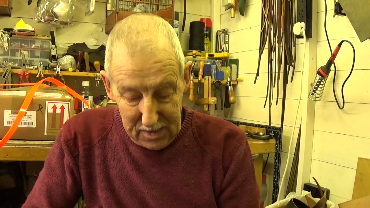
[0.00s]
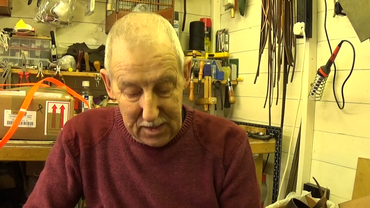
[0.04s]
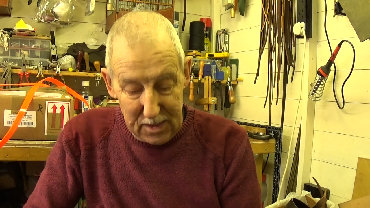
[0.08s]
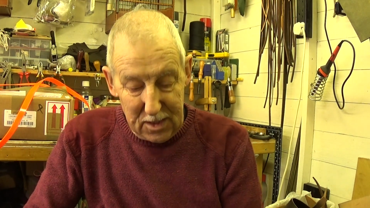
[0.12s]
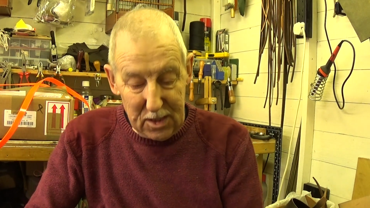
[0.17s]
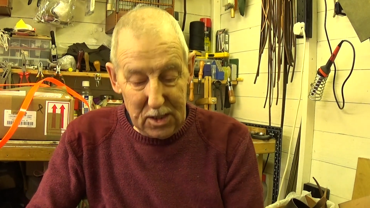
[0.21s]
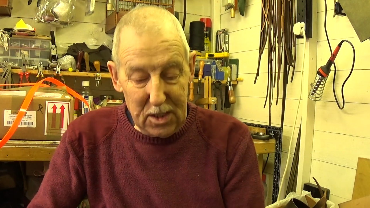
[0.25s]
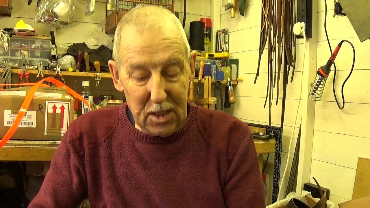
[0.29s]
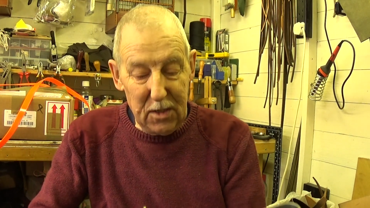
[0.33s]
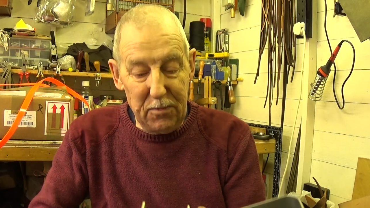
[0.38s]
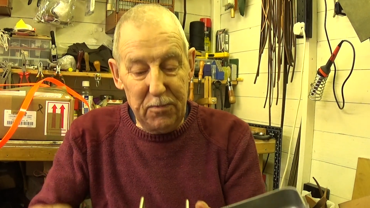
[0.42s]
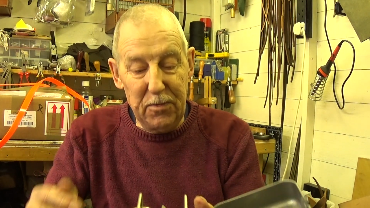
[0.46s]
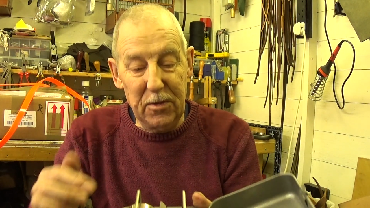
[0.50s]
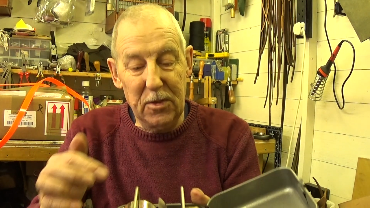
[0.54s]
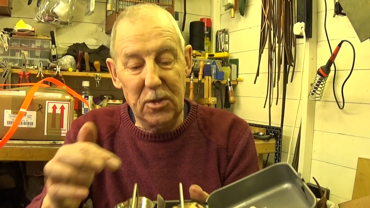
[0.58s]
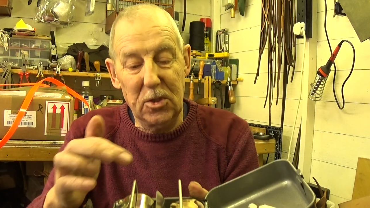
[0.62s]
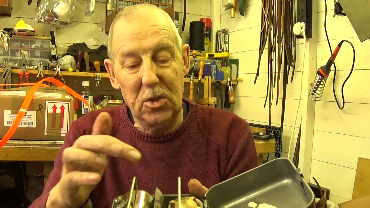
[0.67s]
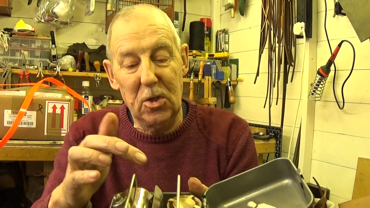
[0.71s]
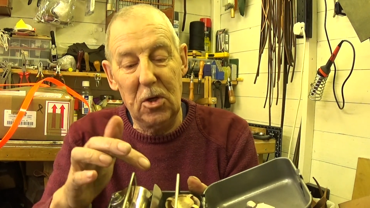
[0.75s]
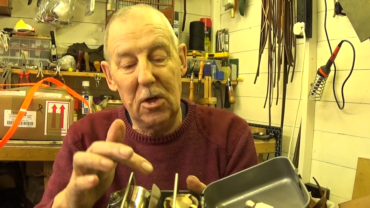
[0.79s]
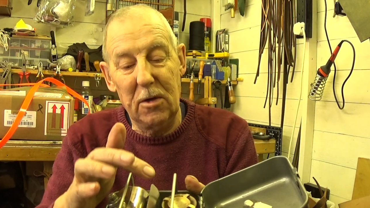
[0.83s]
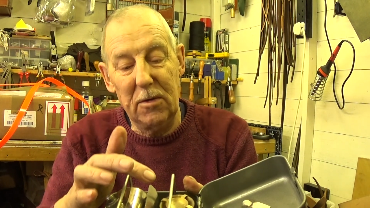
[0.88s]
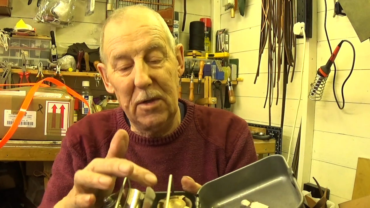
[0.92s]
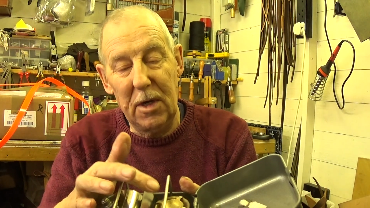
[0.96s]
the difference
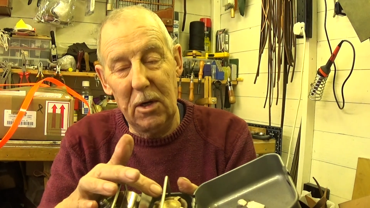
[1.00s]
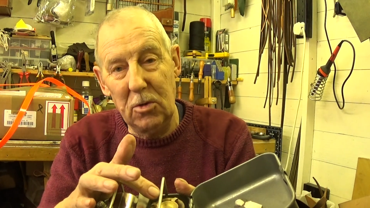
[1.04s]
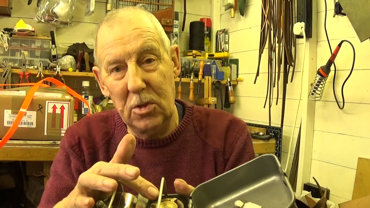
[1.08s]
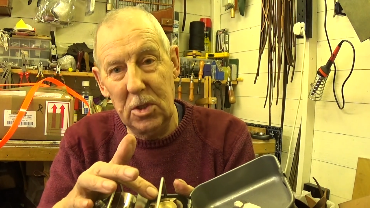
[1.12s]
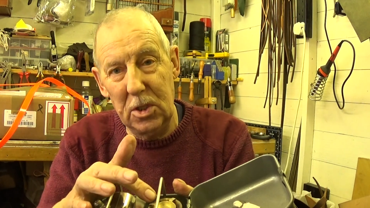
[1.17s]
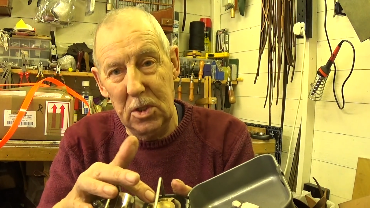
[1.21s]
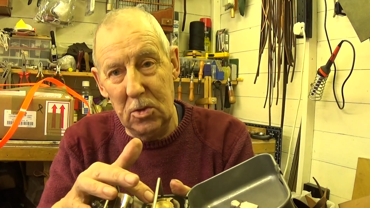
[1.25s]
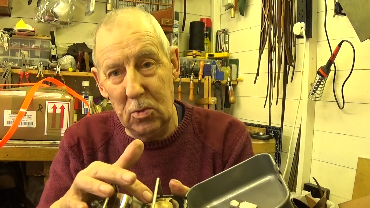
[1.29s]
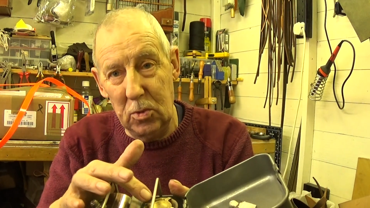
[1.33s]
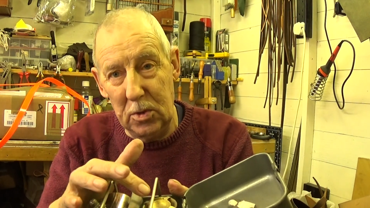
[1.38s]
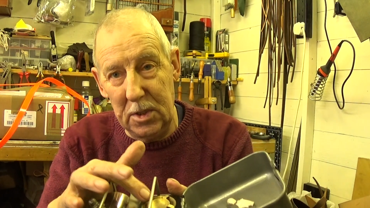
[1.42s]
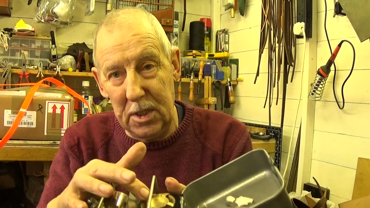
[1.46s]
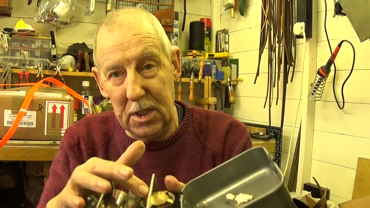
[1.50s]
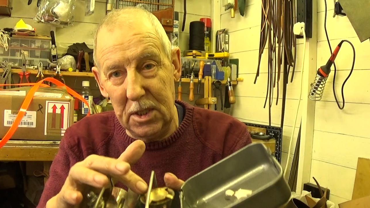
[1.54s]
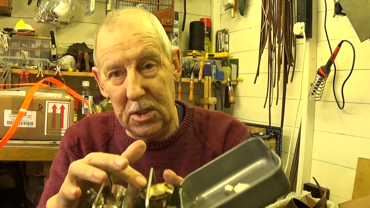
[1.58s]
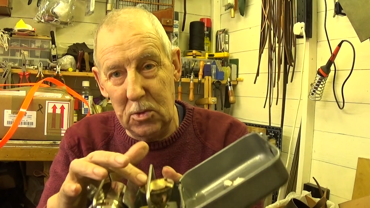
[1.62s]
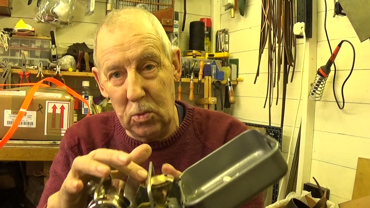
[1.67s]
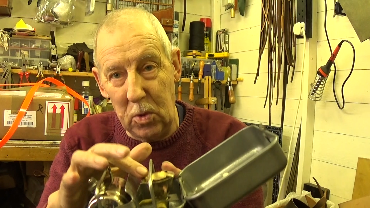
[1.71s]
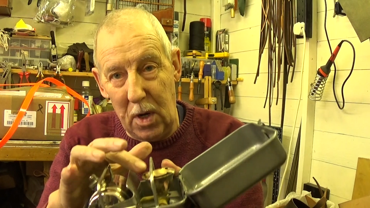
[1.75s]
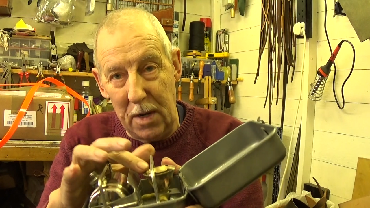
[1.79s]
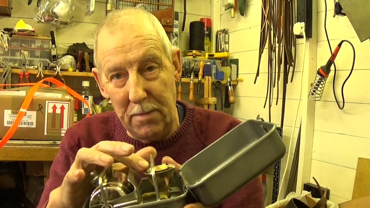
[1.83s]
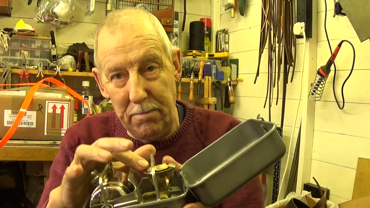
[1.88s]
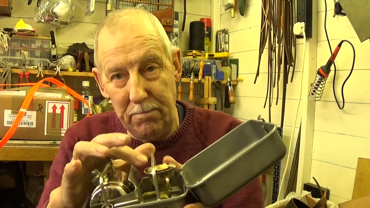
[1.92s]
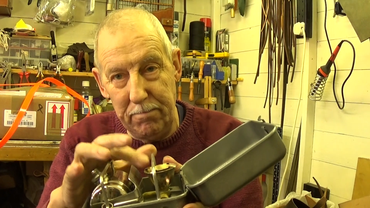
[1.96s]
I noticed with this
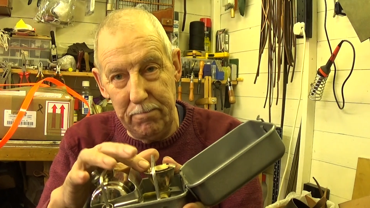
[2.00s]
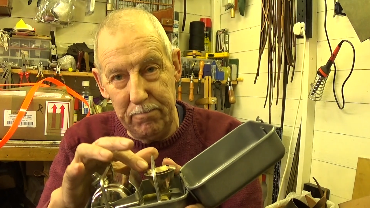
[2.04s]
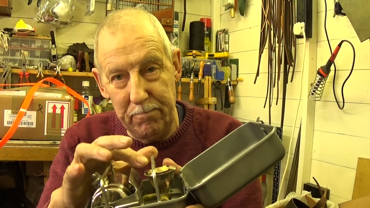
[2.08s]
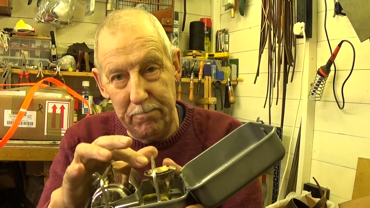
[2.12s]
one